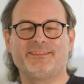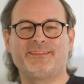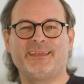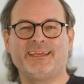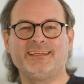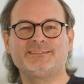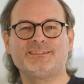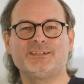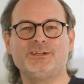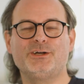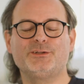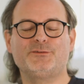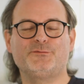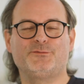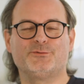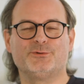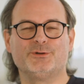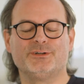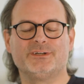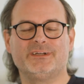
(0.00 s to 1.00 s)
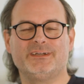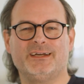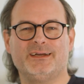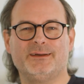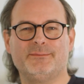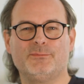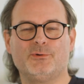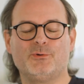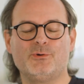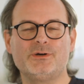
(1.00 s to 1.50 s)
Thanks a lot for
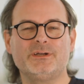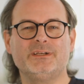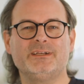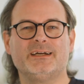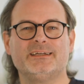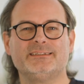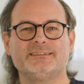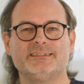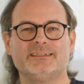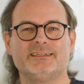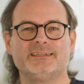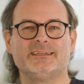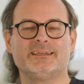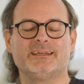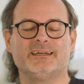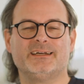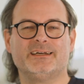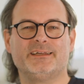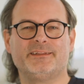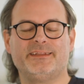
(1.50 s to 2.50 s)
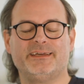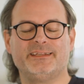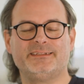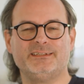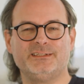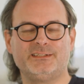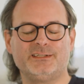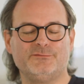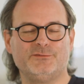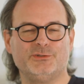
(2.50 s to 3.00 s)
organizing that
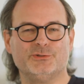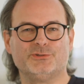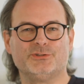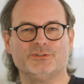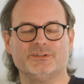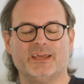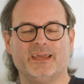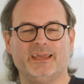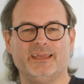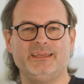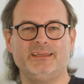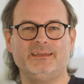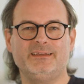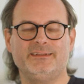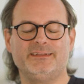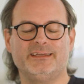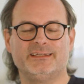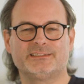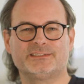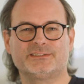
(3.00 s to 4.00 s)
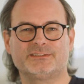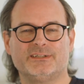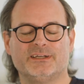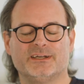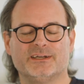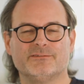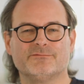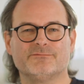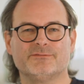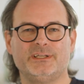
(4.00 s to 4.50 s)
interview today. That's
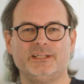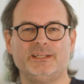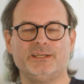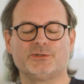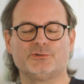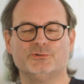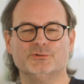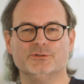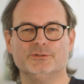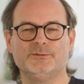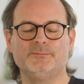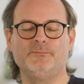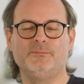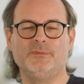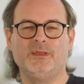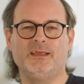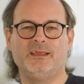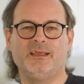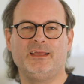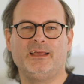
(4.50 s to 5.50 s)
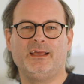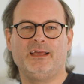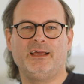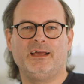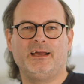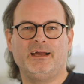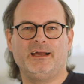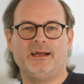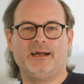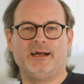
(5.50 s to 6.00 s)
really cool.
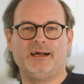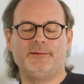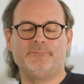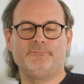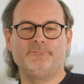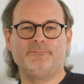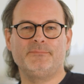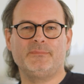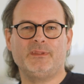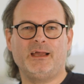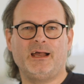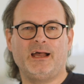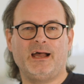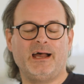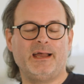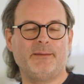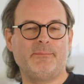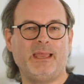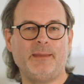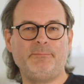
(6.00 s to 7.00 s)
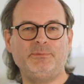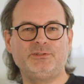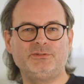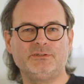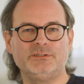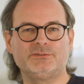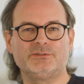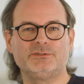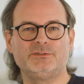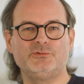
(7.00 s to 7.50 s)
I'm happy to
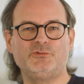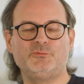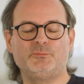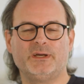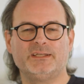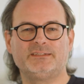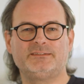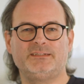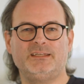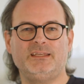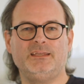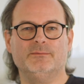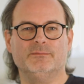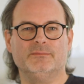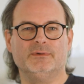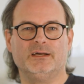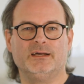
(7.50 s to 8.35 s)
introduce my team.